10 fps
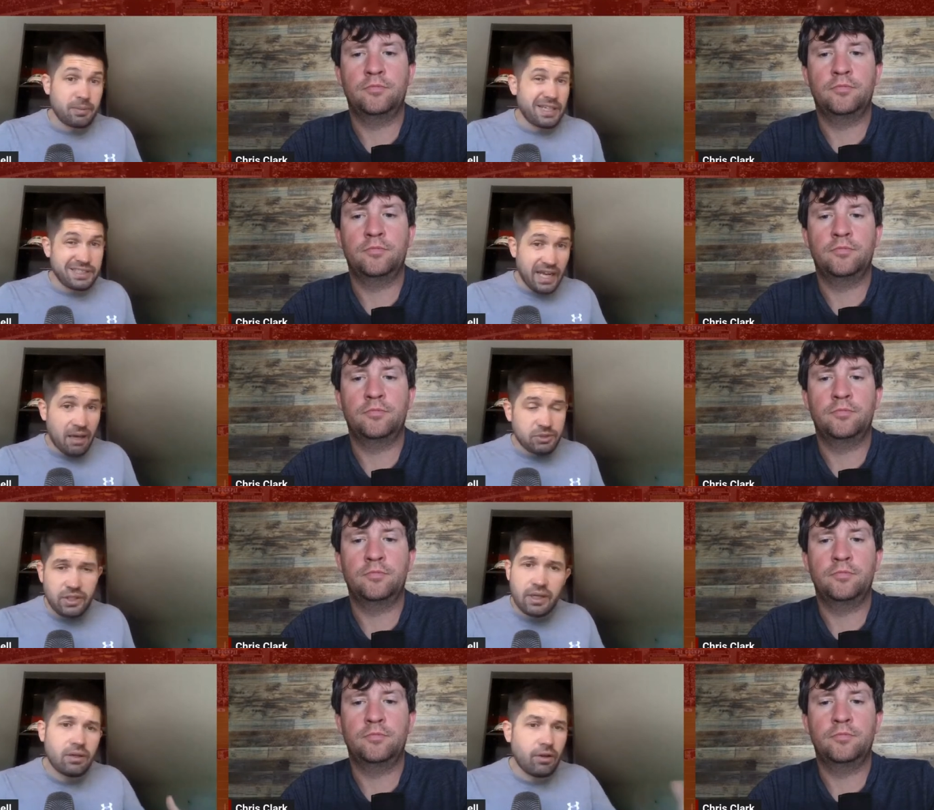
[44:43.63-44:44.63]
Speaker 1: as many
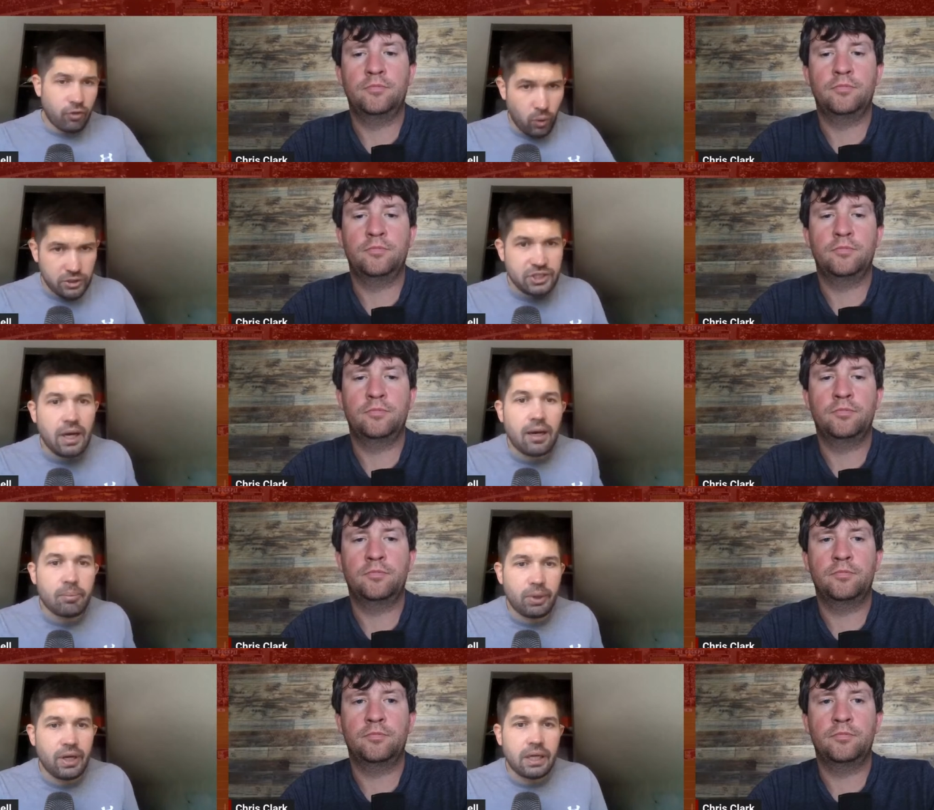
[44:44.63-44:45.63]
snaps then? Of course
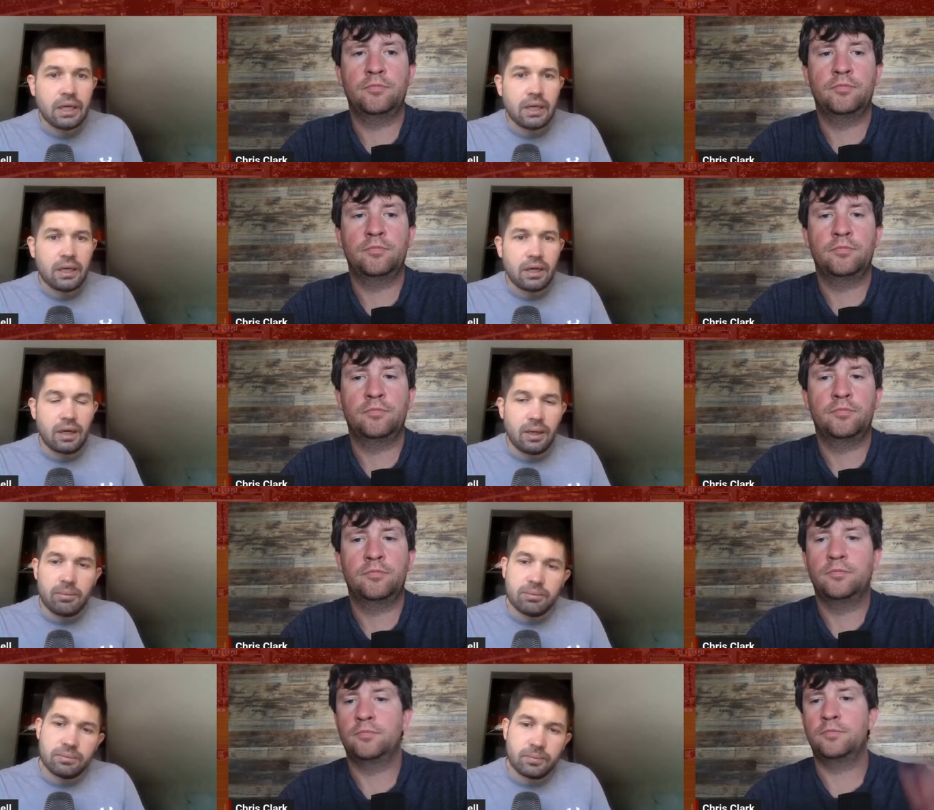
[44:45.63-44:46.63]
not. But
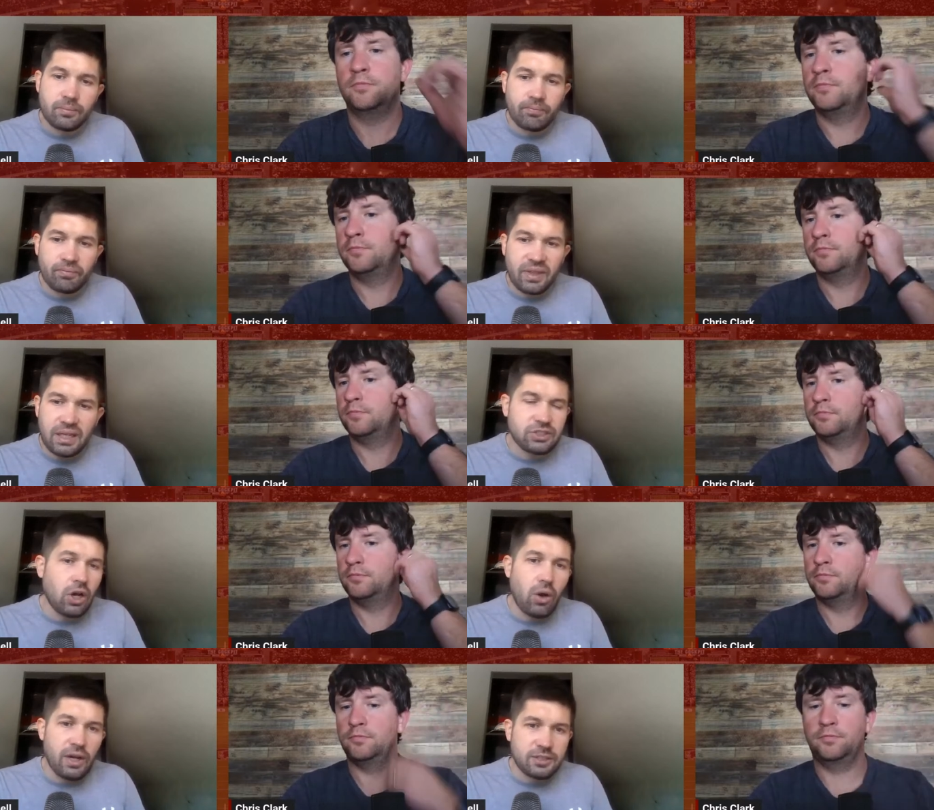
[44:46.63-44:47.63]
um,
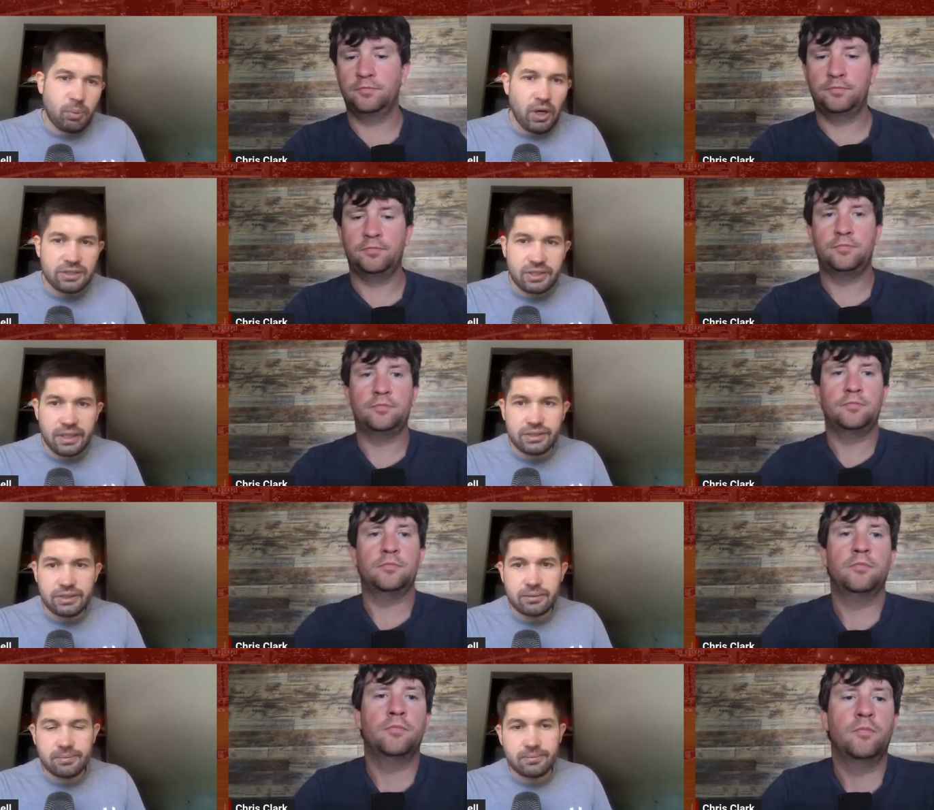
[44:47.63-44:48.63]
it's always a
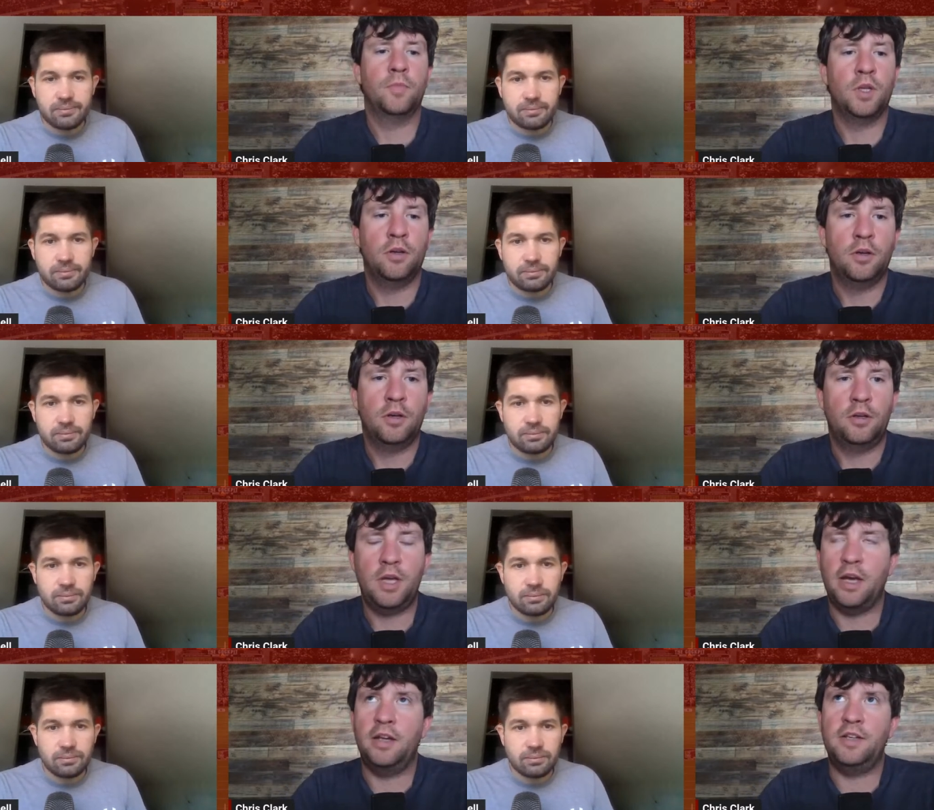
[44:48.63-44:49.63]
process.
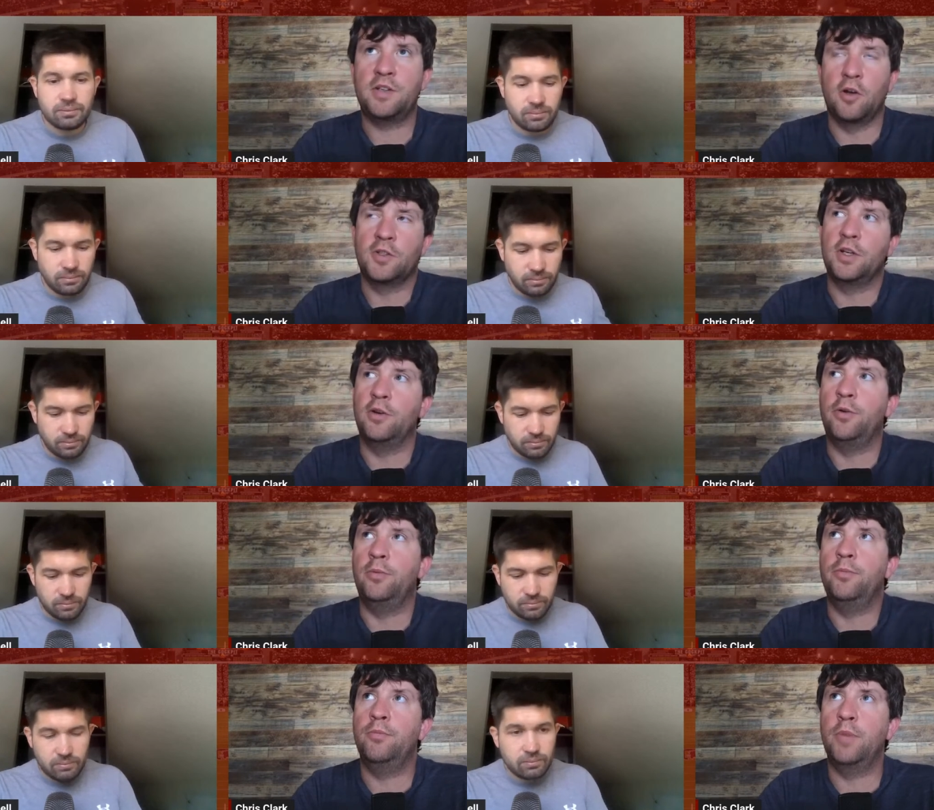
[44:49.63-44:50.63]
Speaker 2: Yeah. And he's also
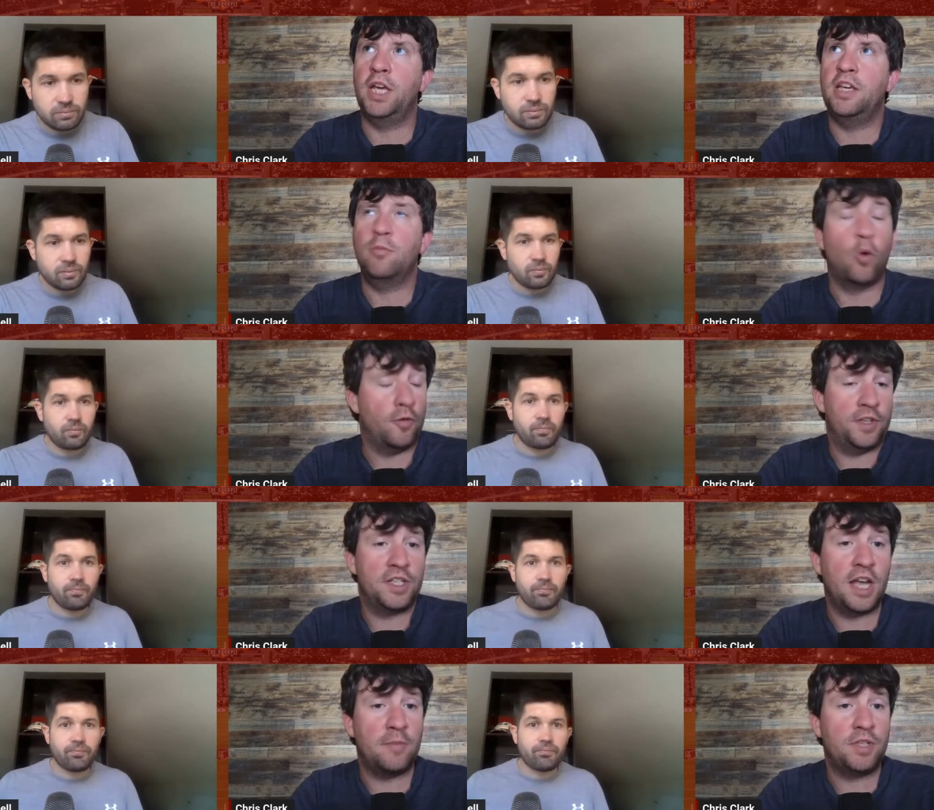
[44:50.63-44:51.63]
making more of the
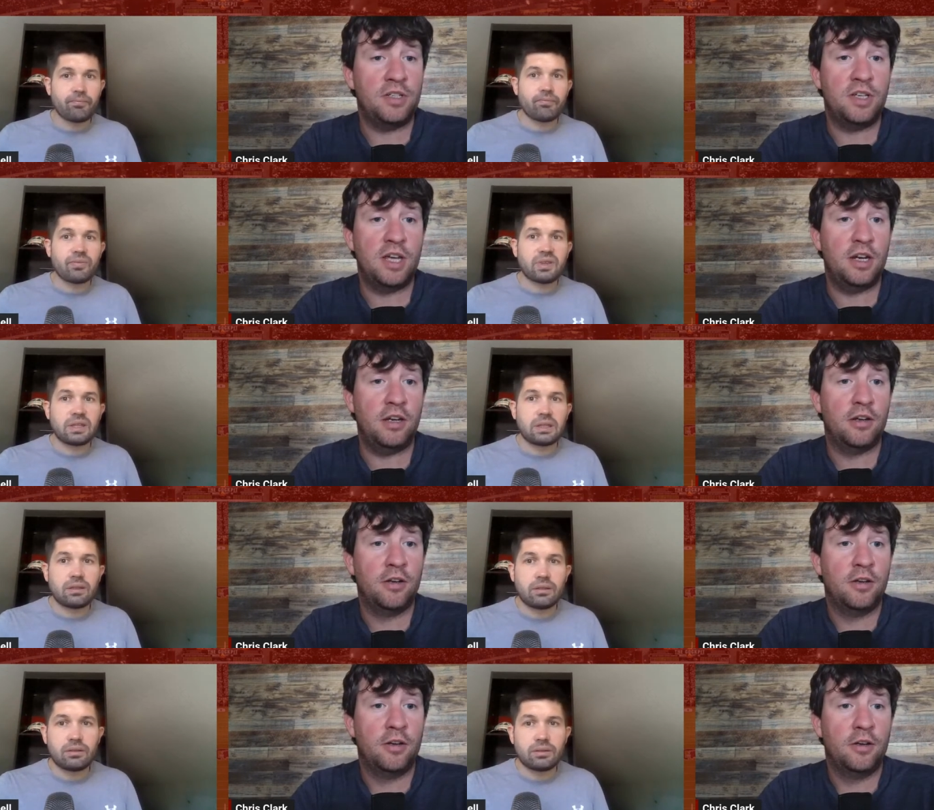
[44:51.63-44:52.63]
snaps he's getting,
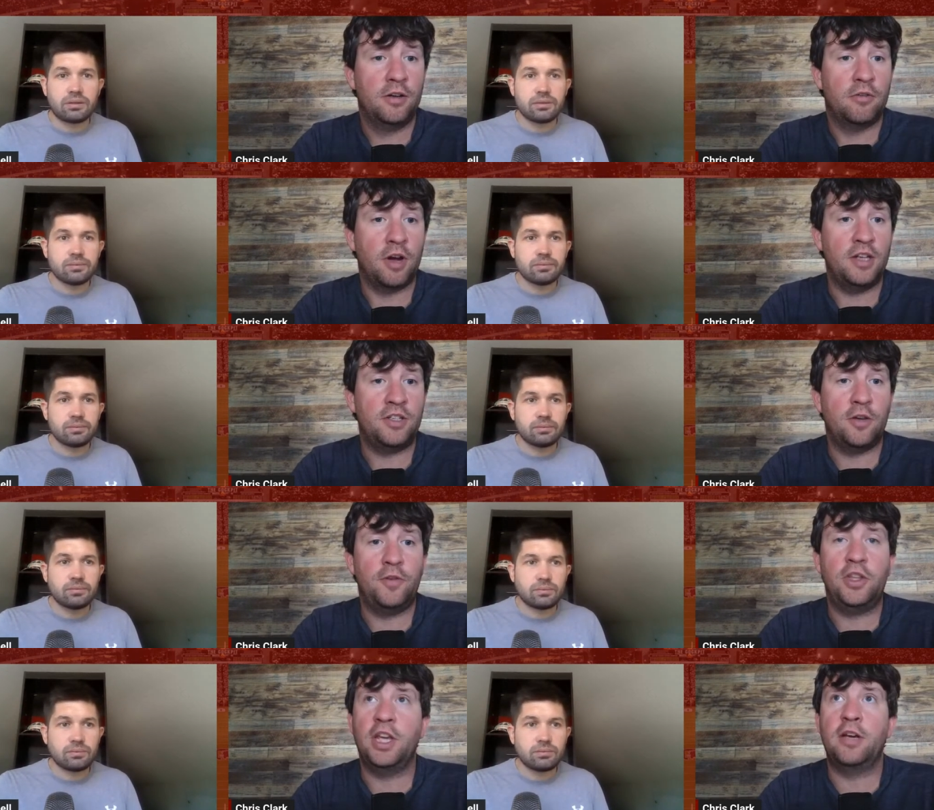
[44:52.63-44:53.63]
right? So if
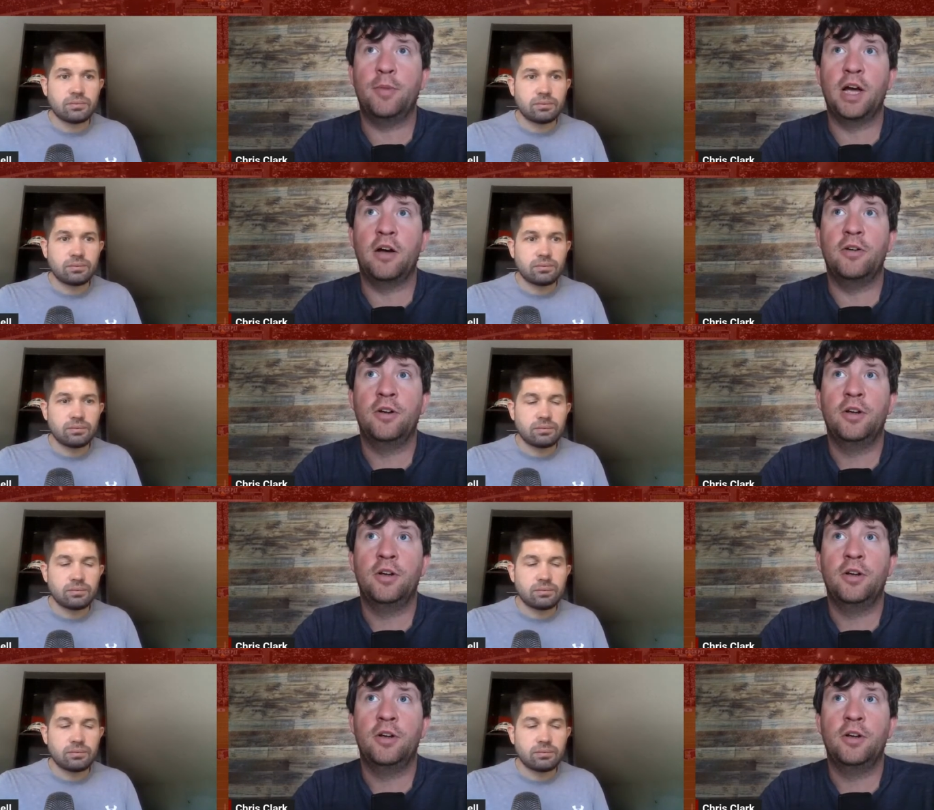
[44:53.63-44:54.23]
you think about